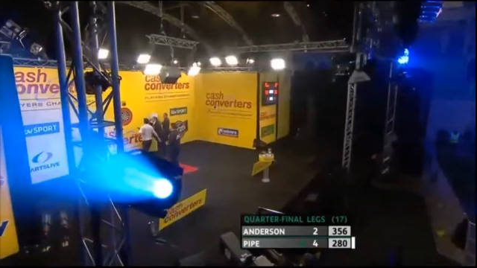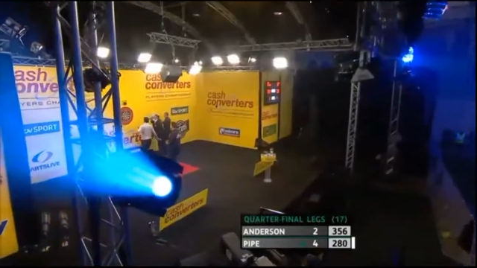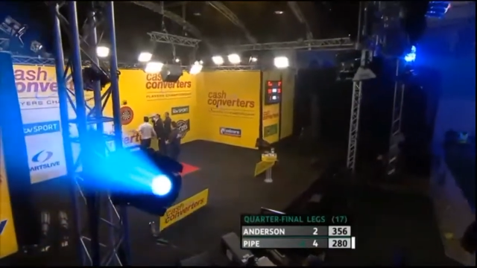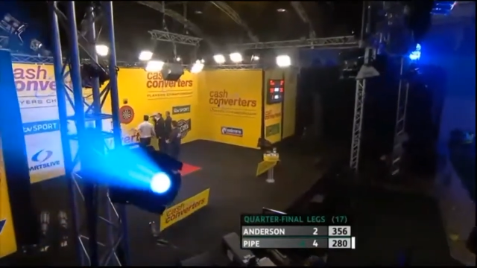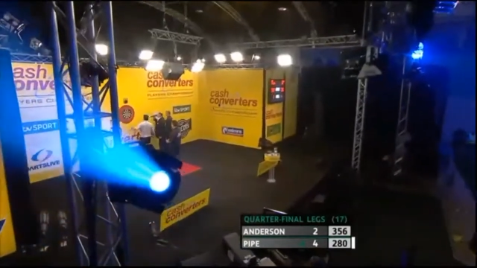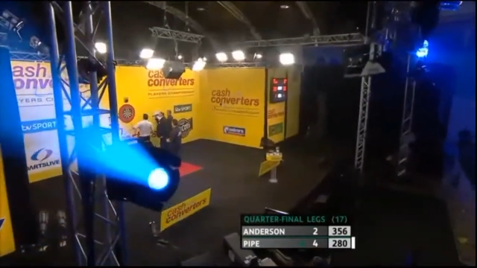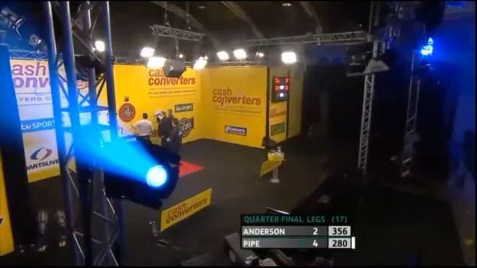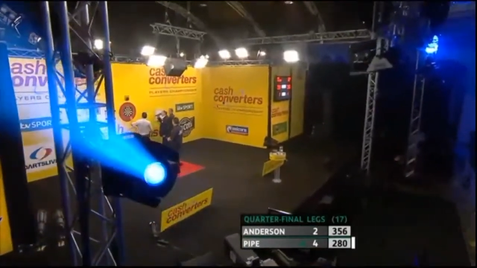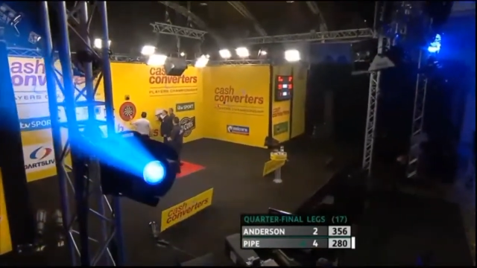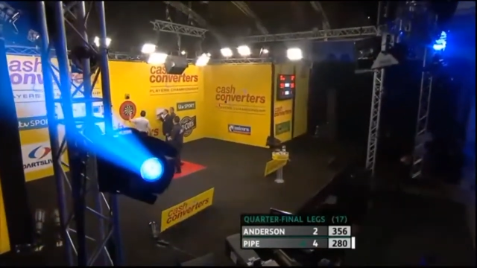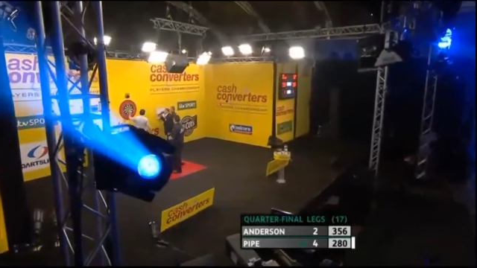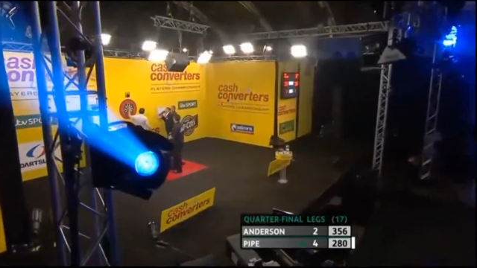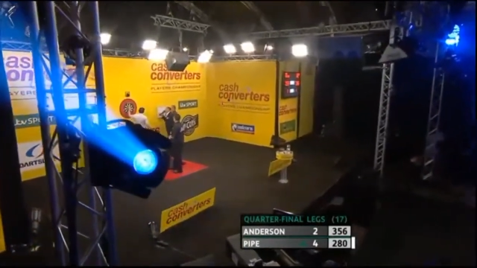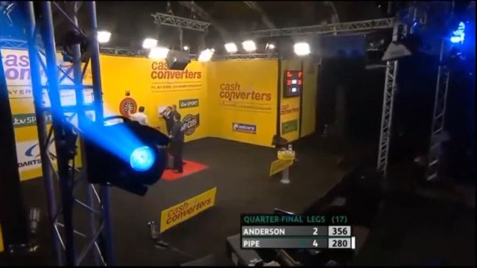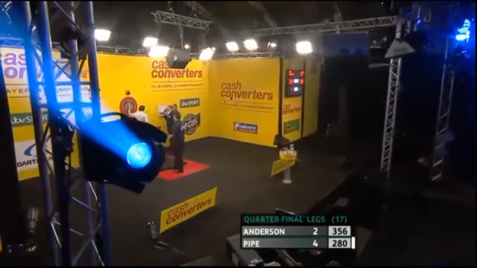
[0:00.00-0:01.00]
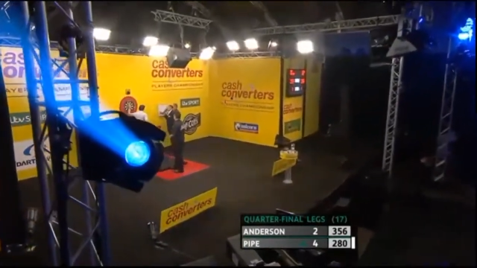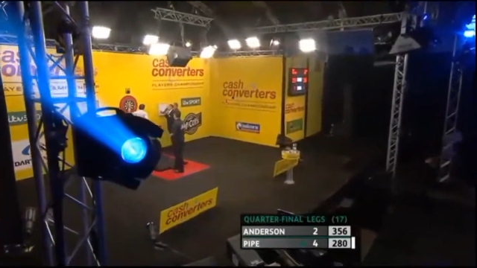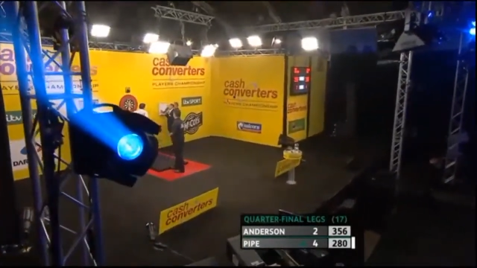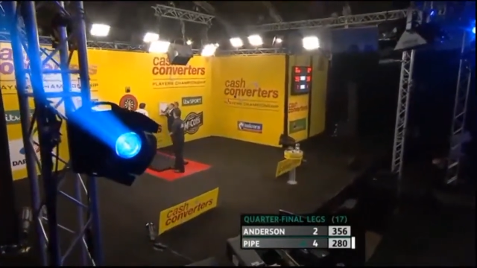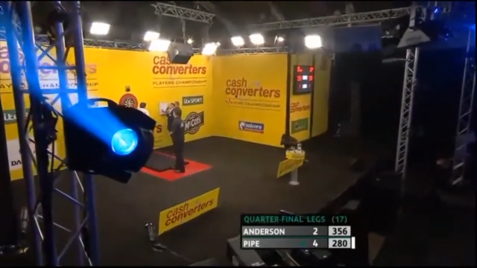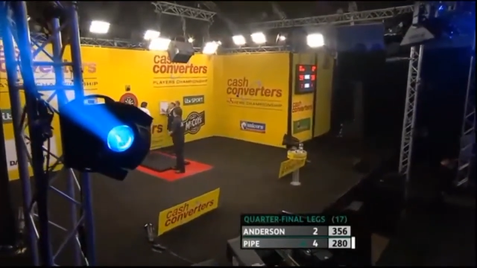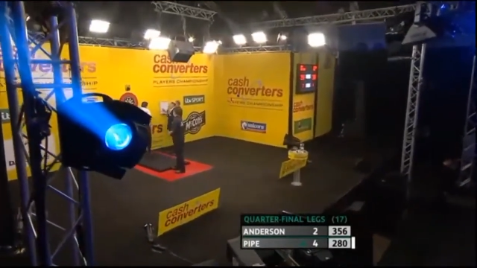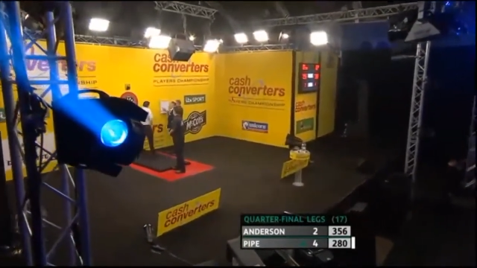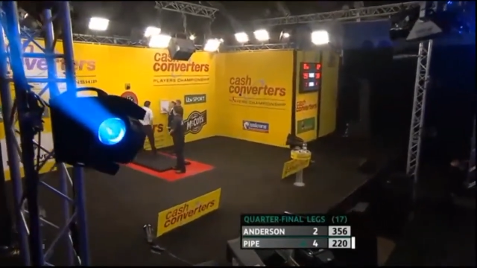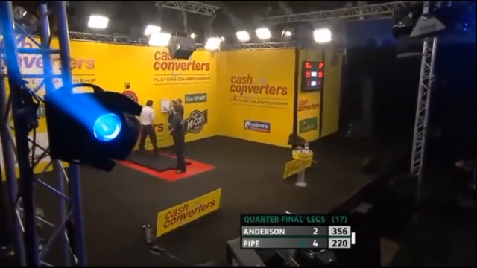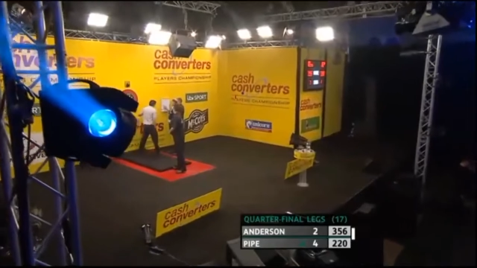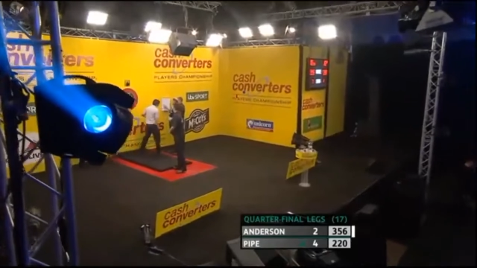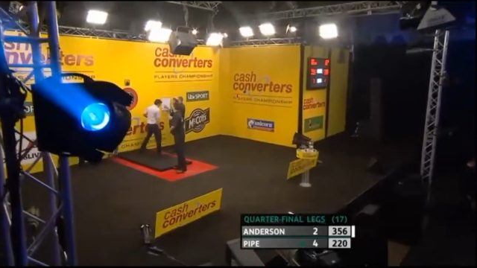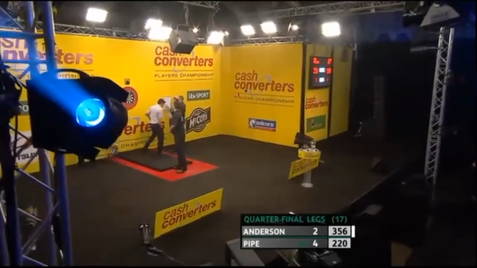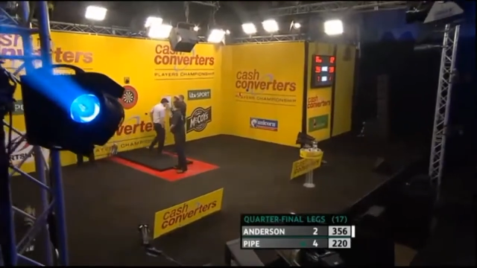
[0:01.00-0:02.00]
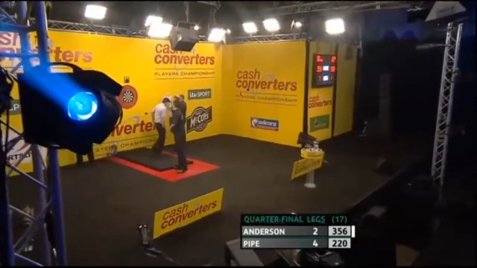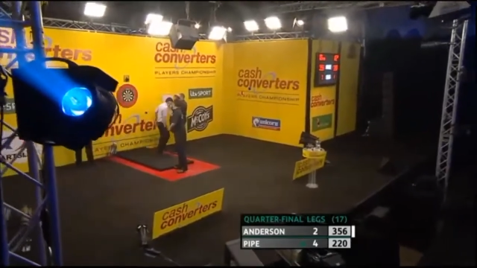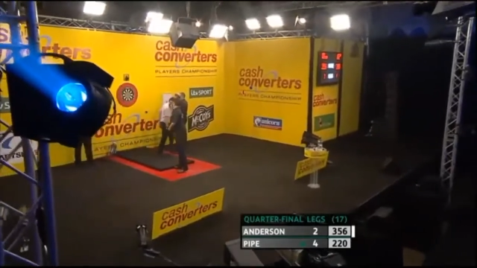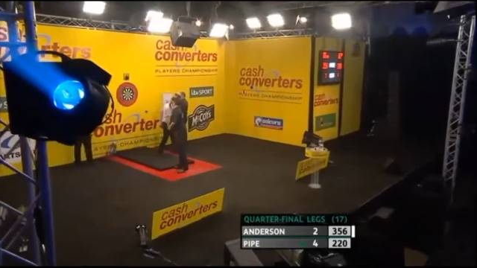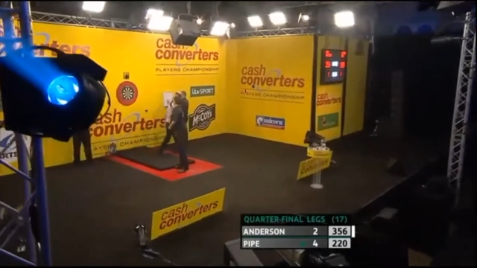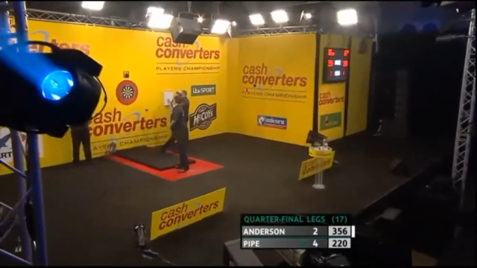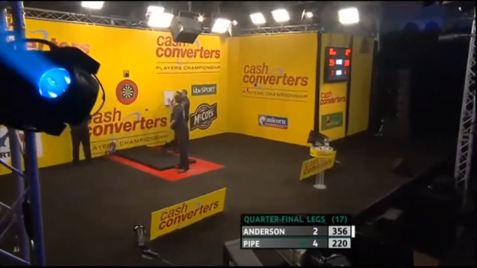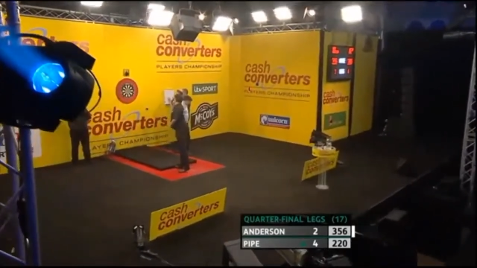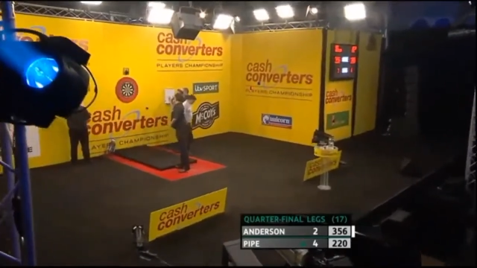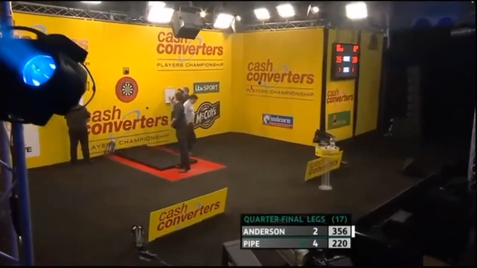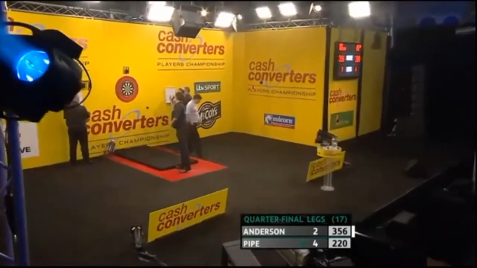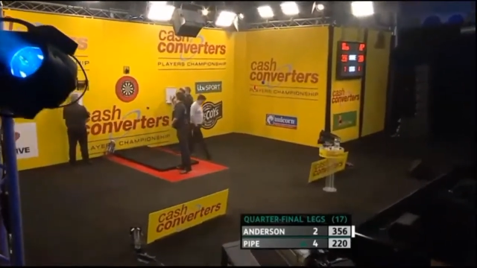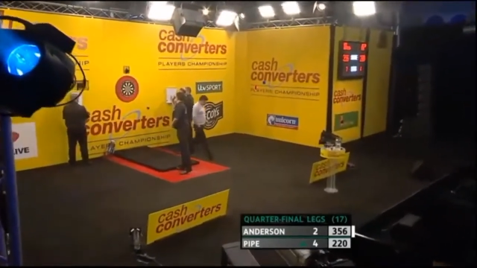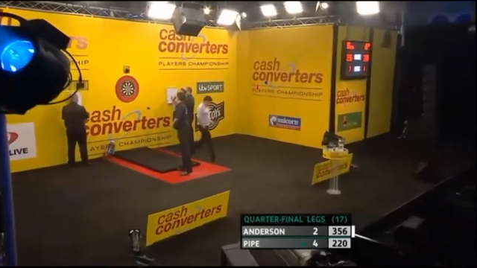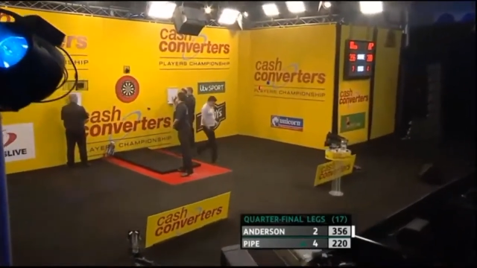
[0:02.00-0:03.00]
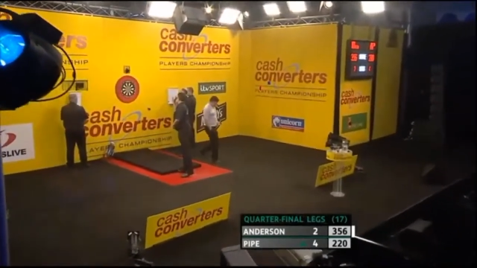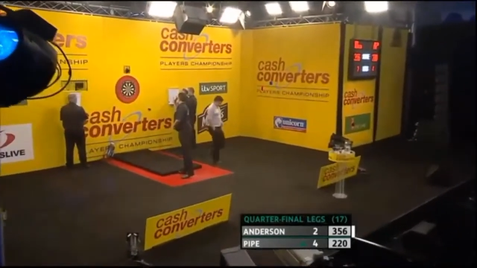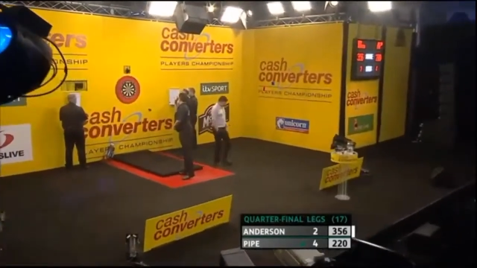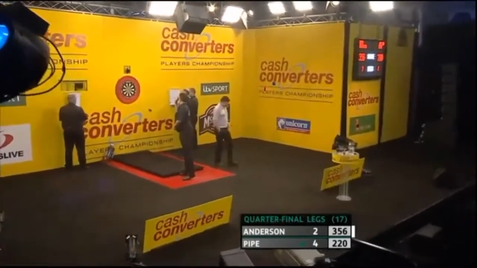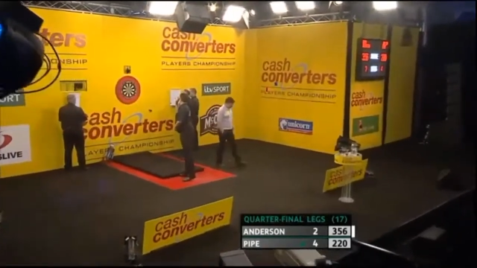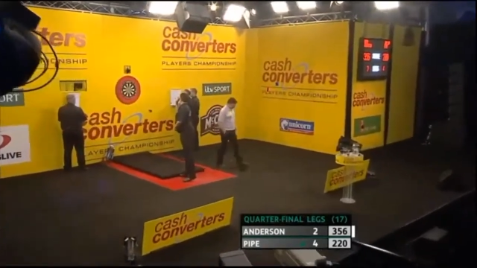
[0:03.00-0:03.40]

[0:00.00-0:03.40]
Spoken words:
[unreadable: no face in view]